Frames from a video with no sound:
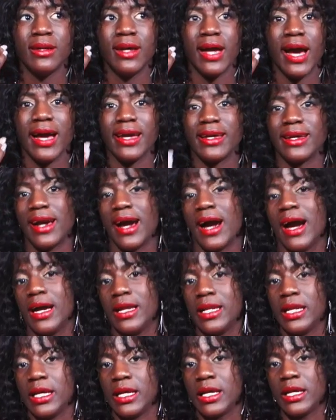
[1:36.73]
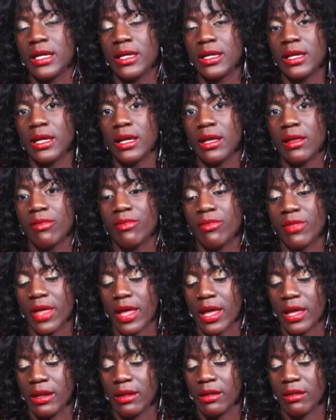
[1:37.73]
iconic
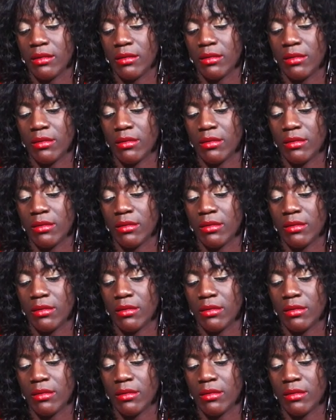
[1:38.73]
than